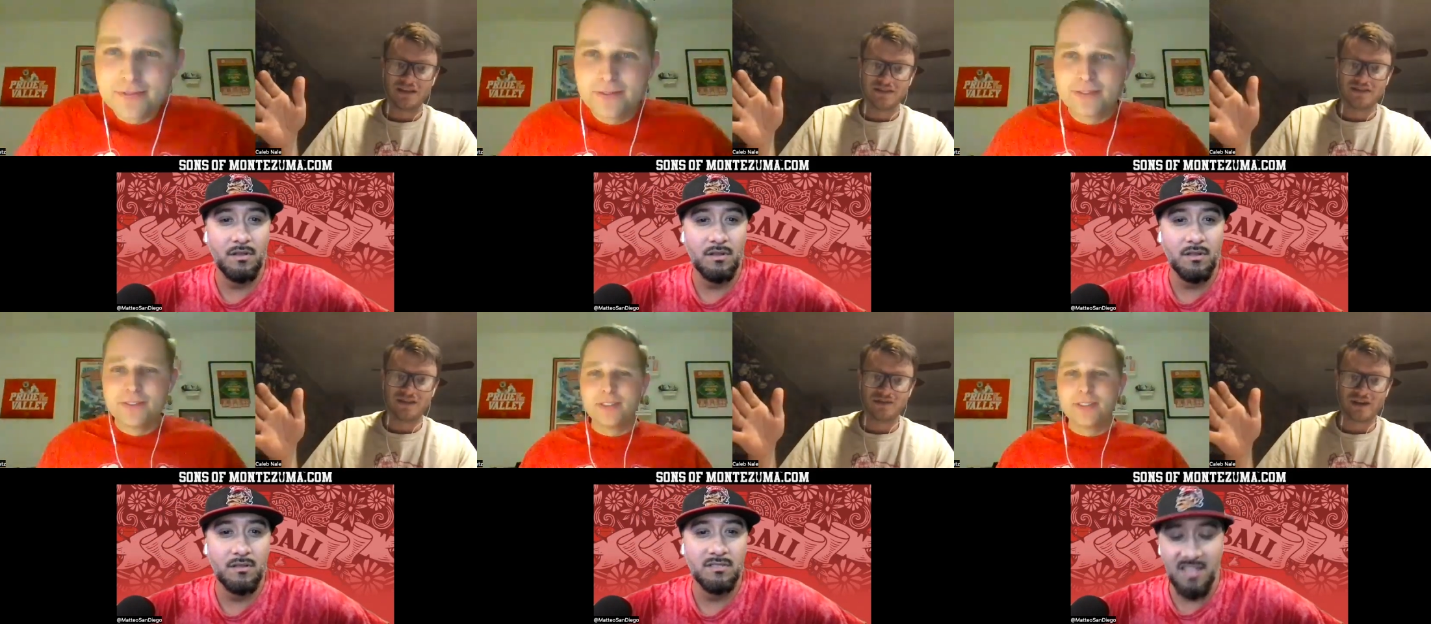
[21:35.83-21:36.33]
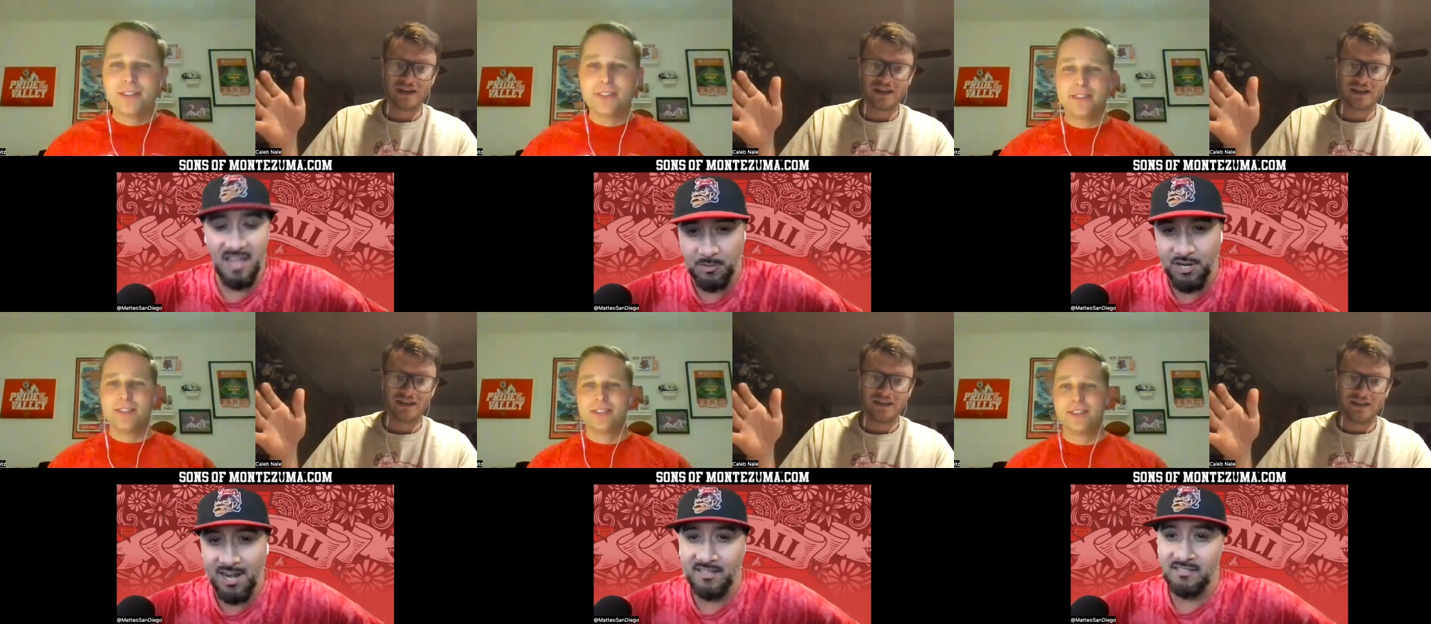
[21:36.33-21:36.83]
Speaker 1: Snapdragon,
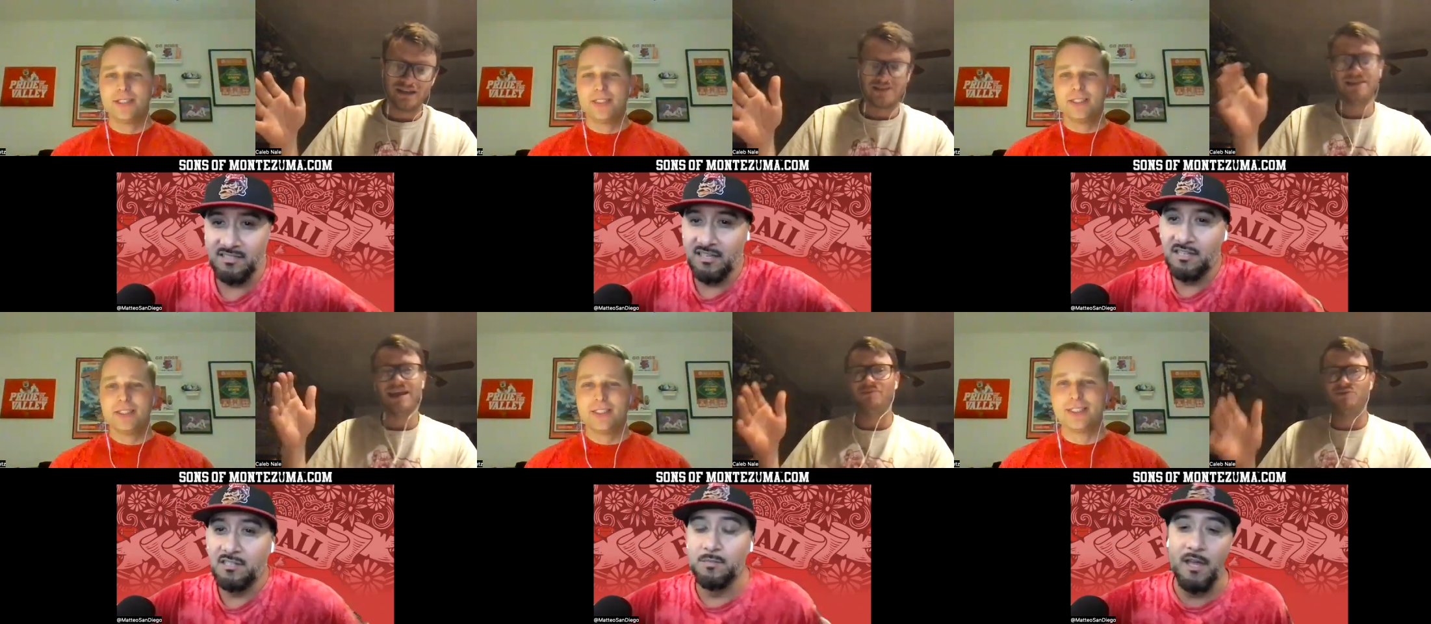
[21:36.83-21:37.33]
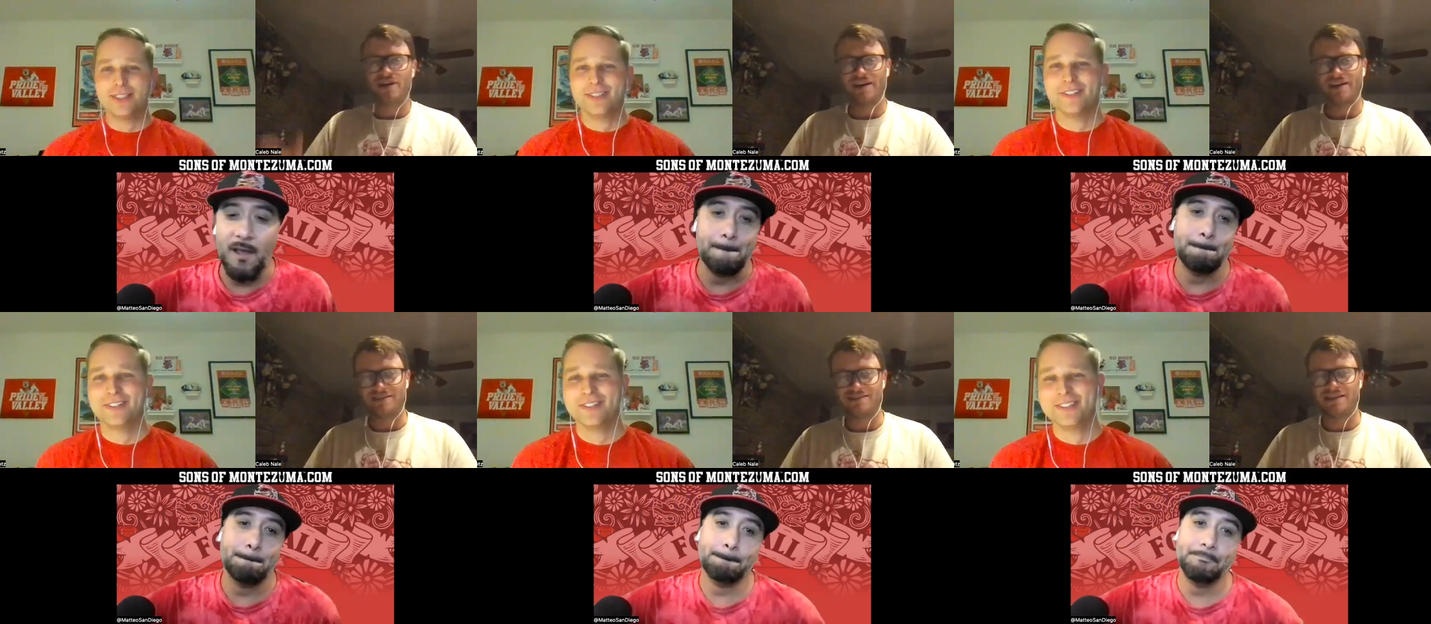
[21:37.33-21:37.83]
Dragon Stadium.
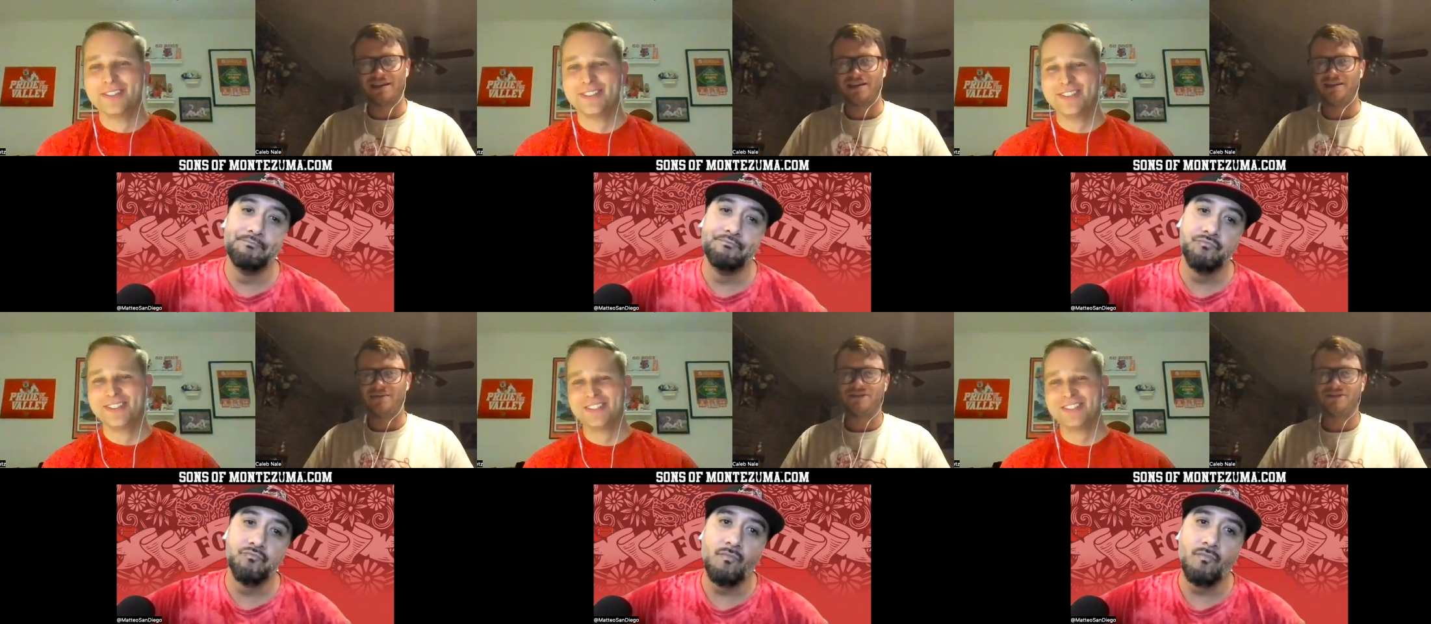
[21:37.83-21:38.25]
Snapdragon yeah. Stadium.